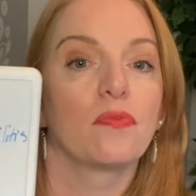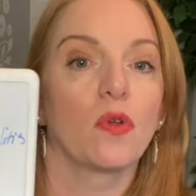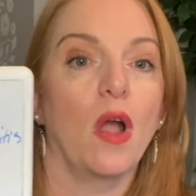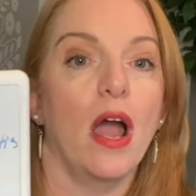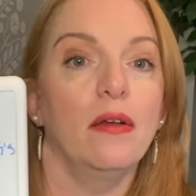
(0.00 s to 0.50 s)

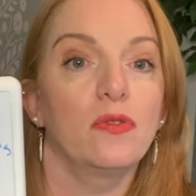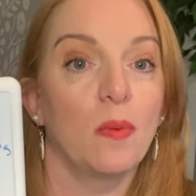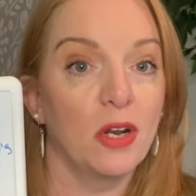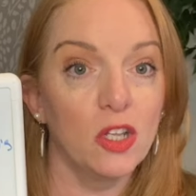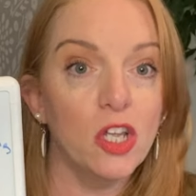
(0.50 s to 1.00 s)
Okay, so I'm
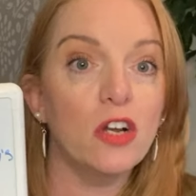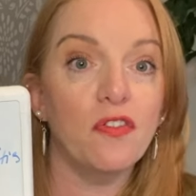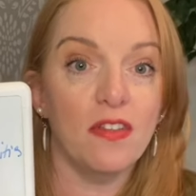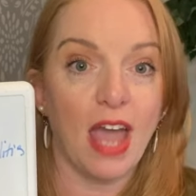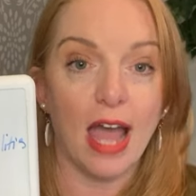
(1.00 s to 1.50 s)
going to look
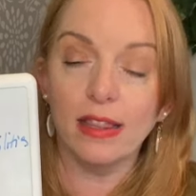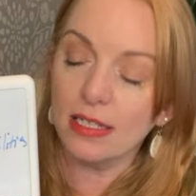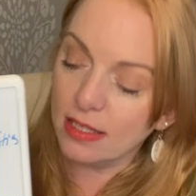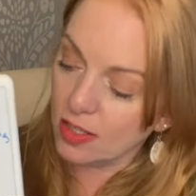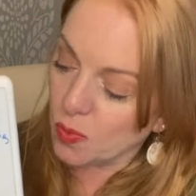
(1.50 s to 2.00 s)
for that.
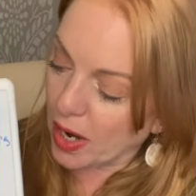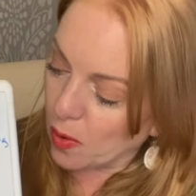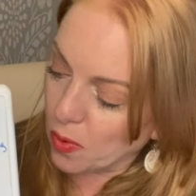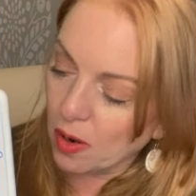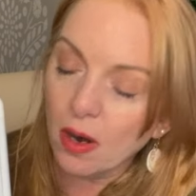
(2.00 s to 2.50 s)
This is where
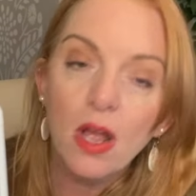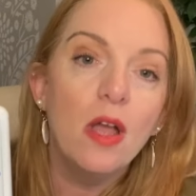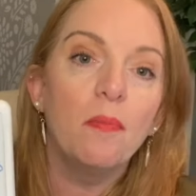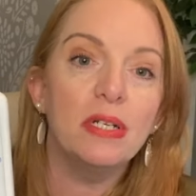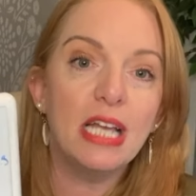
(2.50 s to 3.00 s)
we're
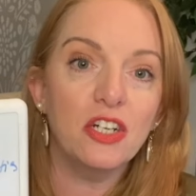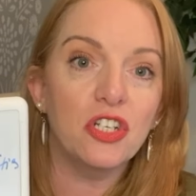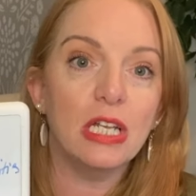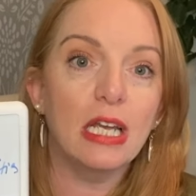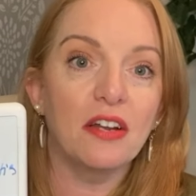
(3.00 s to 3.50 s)

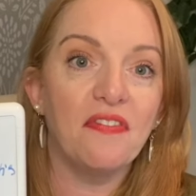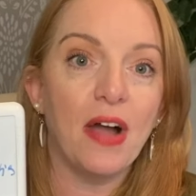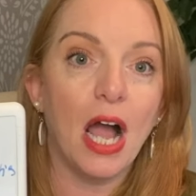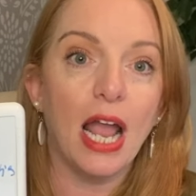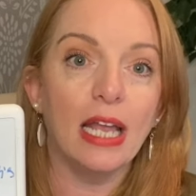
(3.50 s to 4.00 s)
potentially going to
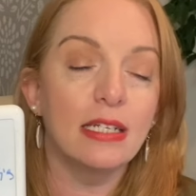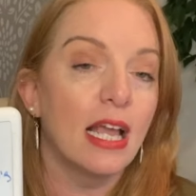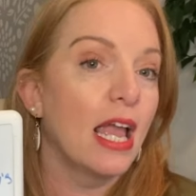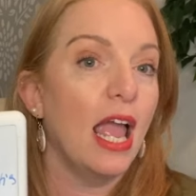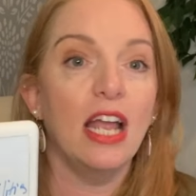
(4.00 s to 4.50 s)
find
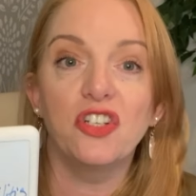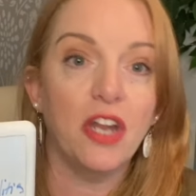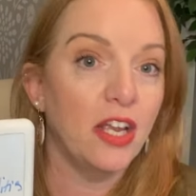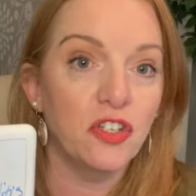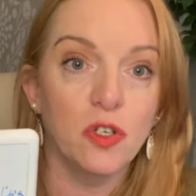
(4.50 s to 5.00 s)

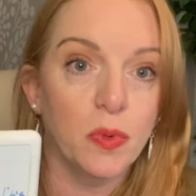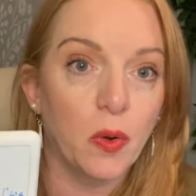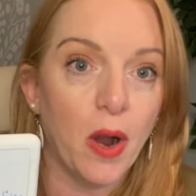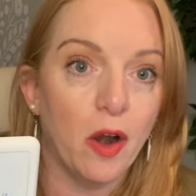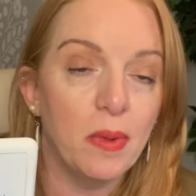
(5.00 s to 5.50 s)
educational
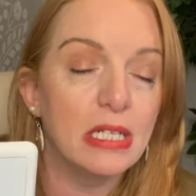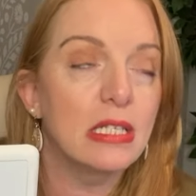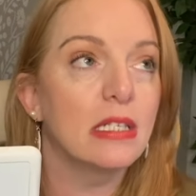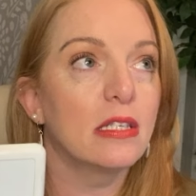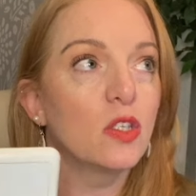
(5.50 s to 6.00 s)
requirements.
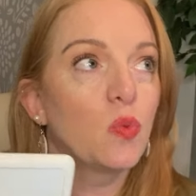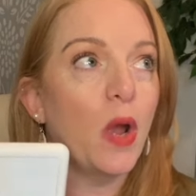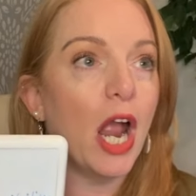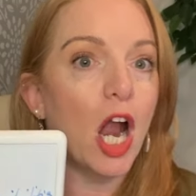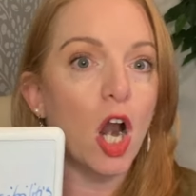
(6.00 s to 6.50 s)
This is
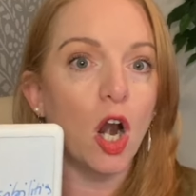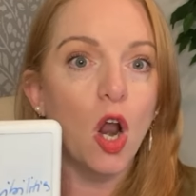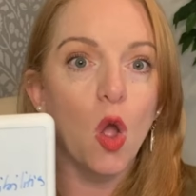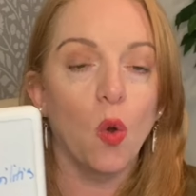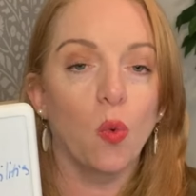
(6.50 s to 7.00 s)
where
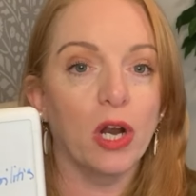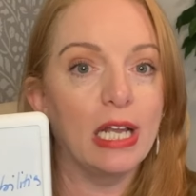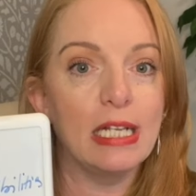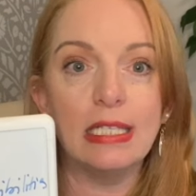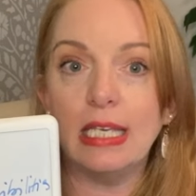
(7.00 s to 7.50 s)
we're
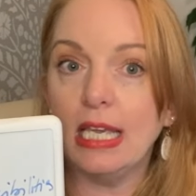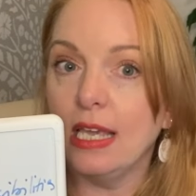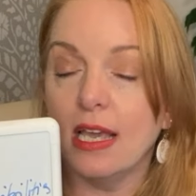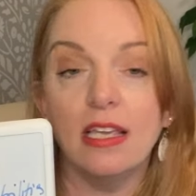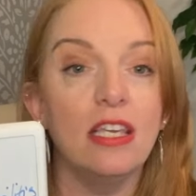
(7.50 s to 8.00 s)
going to
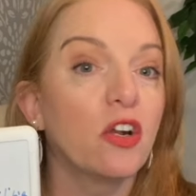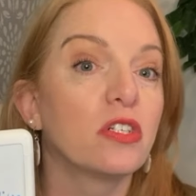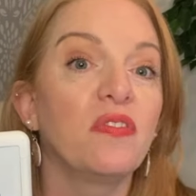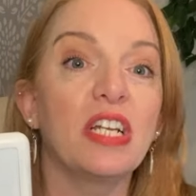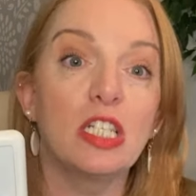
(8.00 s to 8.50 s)
see
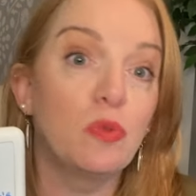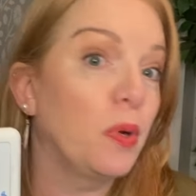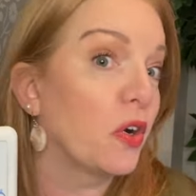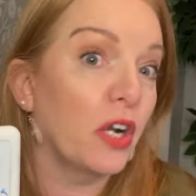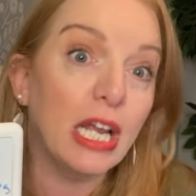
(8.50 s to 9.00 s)
years of
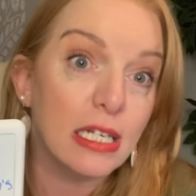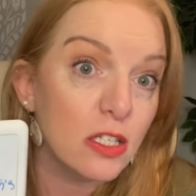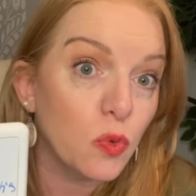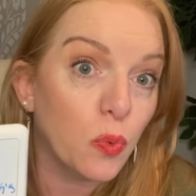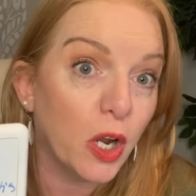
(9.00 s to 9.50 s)

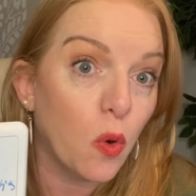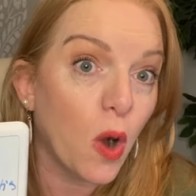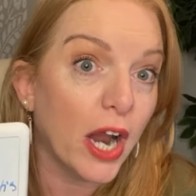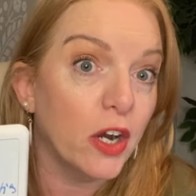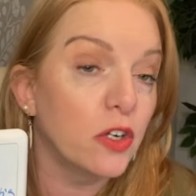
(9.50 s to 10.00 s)
experience
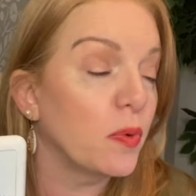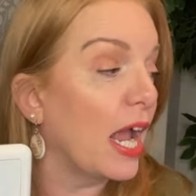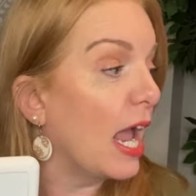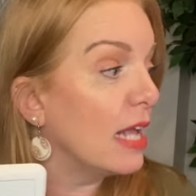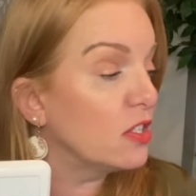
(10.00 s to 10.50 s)
required,
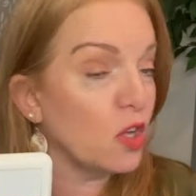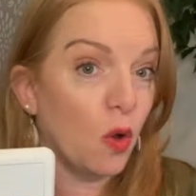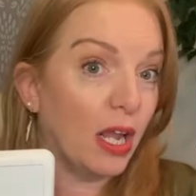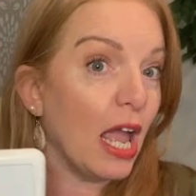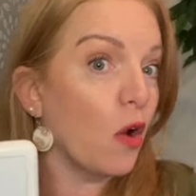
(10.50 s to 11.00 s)
right? And so,
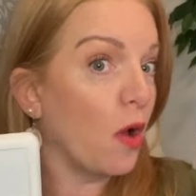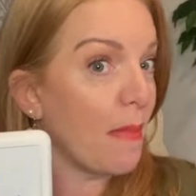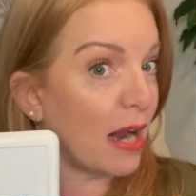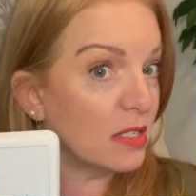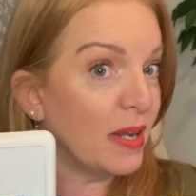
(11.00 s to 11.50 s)
again, going
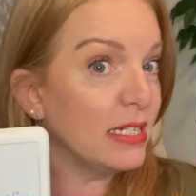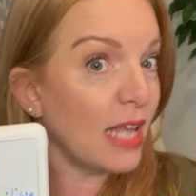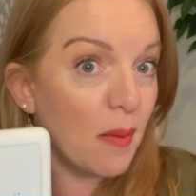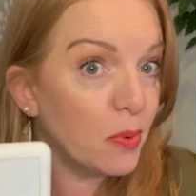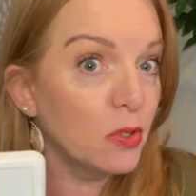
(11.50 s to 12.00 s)
back to my
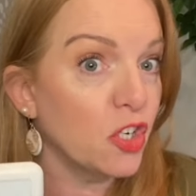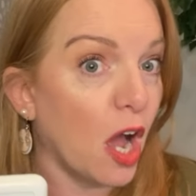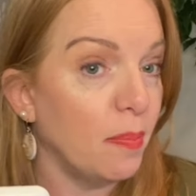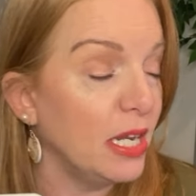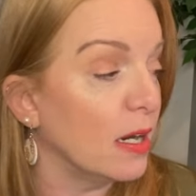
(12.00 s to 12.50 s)
sample
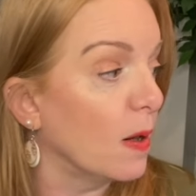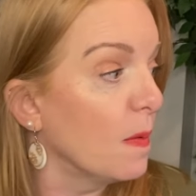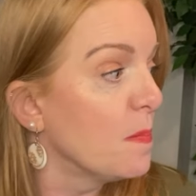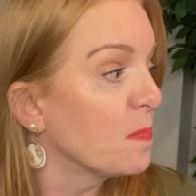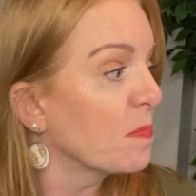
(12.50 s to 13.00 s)
job
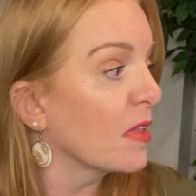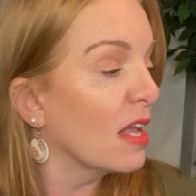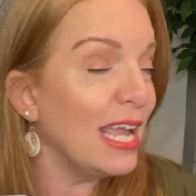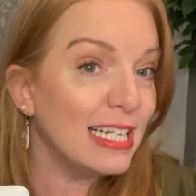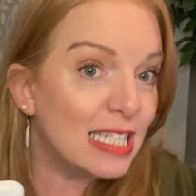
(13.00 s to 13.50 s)
here,
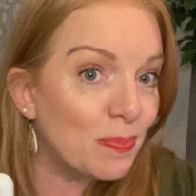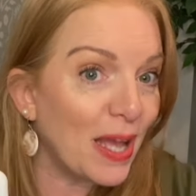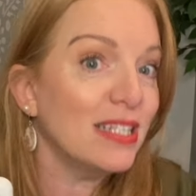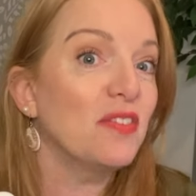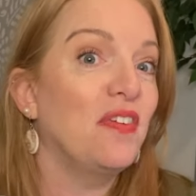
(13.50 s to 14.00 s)
it
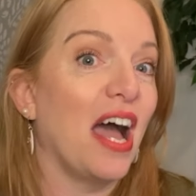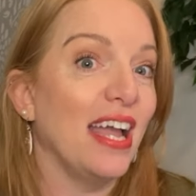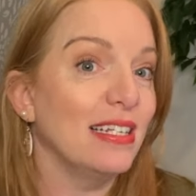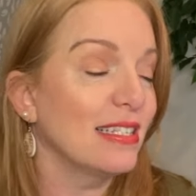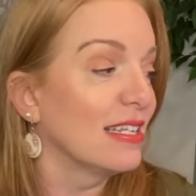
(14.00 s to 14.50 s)

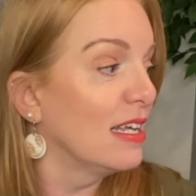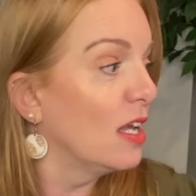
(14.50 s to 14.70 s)
specifies